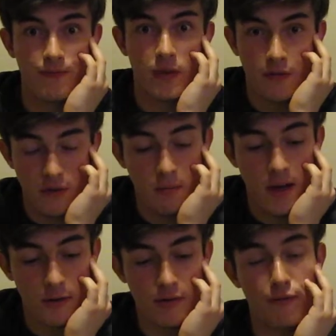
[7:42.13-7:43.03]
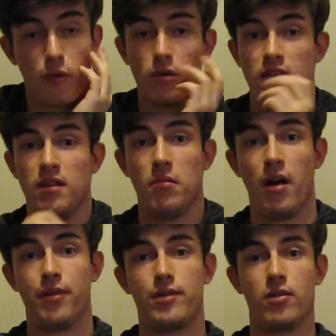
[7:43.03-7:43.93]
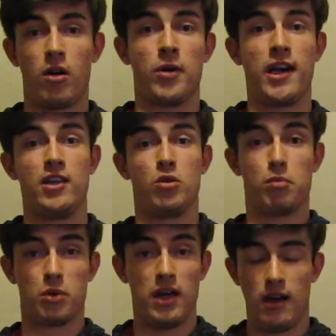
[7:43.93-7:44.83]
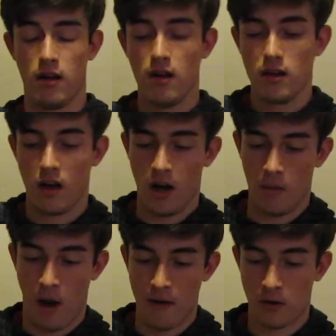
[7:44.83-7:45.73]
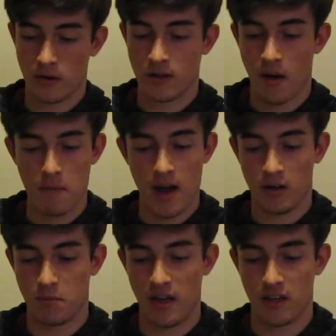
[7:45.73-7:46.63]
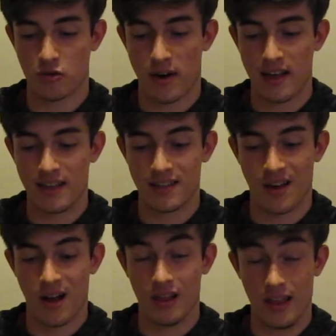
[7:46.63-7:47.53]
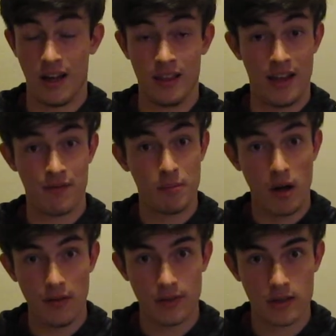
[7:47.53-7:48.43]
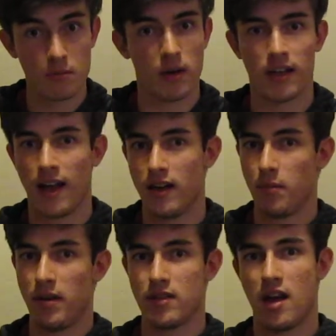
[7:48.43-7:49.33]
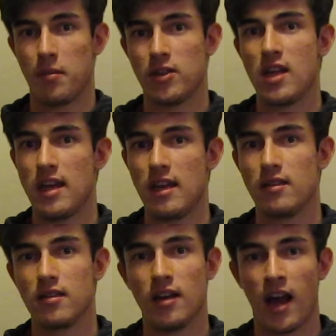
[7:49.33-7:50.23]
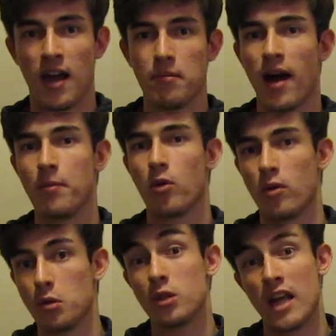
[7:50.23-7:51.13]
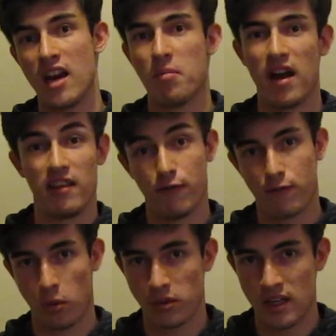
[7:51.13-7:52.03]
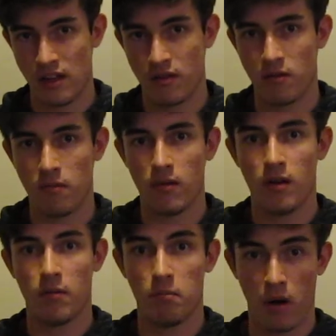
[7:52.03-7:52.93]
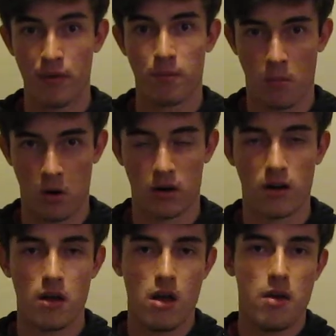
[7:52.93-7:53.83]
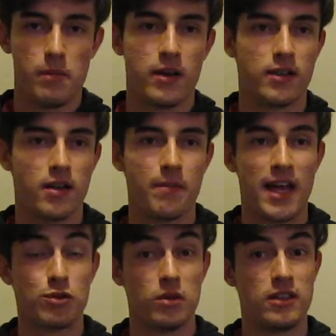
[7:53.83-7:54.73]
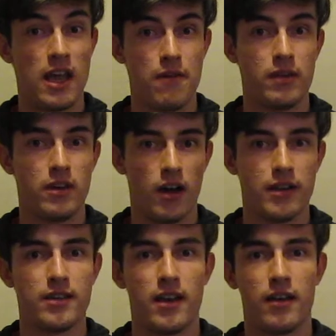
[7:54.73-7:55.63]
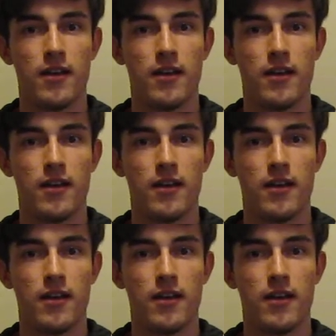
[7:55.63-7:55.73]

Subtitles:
Females in 14 months are ready to breed. I've heard some males being as ready as 11 months, but it kind of depends on how much they eat. And I'm going to stand by the 14th month mark, because that's what David does, and